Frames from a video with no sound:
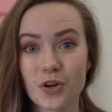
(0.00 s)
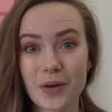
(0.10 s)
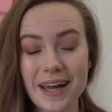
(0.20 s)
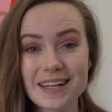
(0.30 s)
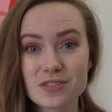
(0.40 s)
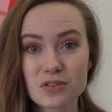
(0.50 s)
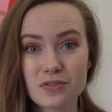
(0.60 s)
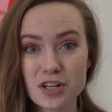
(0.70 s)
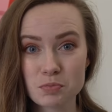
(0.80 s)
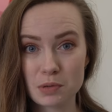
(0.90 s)
Okay, so the
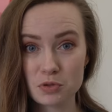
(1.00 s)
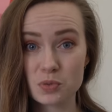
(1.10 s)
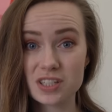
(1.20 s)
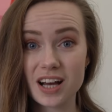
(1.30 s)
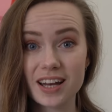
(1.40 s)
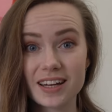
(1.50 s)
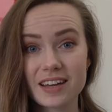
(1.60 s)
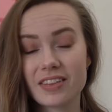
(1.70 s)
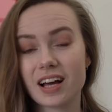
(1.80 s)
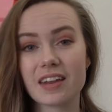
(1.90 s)
first prompt was colour,
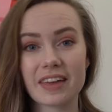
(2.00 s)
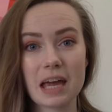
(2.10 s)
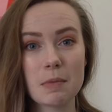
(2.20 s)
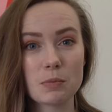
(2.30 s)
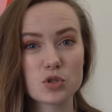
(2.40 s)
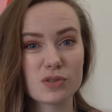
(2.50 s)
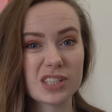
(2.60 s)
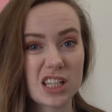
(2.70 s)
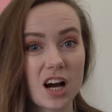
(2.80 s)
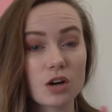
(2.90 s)
and the colour that came up was sort
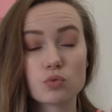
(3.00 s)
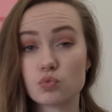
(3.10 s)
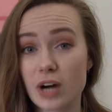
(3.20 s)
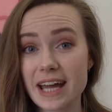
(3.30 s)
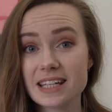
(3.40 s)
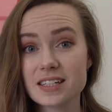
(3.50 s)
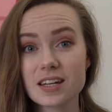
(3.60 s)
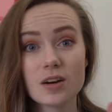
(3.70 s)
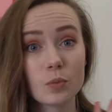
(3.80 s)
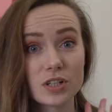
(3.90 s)
of a dark red,
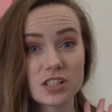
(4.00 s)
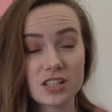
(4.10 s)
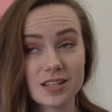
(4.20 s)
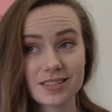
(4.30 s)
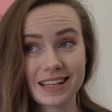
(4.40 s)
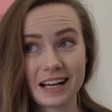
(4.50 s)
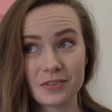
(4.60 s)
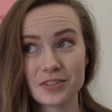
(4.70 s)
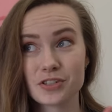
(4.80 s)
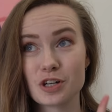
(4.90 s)
which doesn't
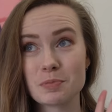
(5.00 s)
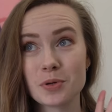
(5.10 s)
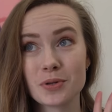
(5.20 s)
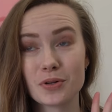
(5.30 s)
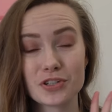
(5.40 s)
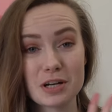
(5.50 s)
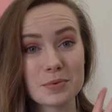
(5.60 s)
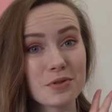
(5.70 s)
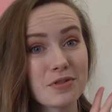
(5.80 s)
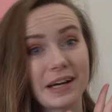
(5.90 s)
count as a triple or a
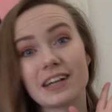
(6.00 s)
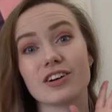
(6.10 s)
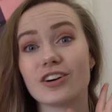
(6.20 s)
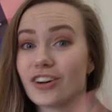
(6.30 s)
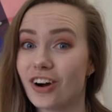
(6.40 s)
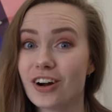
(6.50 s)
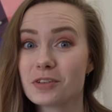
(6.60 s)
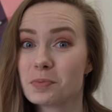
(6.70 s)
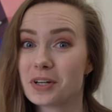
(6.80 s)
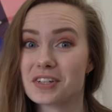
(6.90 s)
double, thank
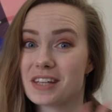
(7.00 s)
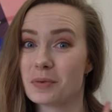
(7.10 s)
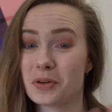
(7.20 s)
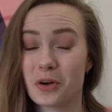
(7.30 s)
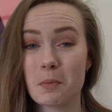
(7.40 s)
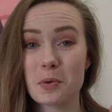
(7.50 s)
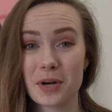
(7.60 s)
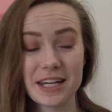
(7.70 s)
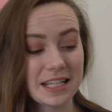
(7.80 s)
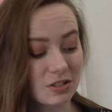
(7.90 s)
God, because that would not be
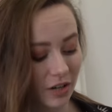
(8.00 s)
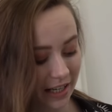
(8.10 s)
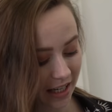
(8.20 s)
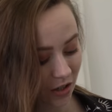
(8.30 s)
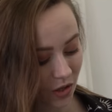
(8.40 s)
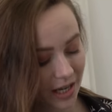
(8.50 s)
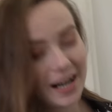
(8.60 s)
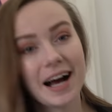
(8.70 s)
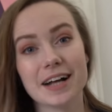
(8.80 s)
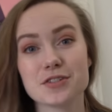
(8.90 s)
what I needed right now.
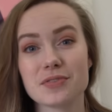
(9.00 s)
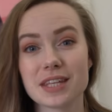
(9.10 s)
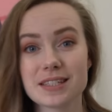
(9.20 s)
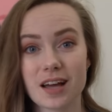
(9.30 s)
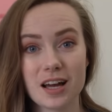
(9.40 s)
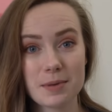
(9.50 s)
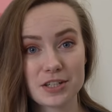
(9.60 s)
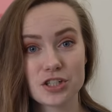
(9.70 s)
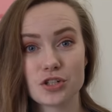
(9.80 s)
And so for this, I'm actually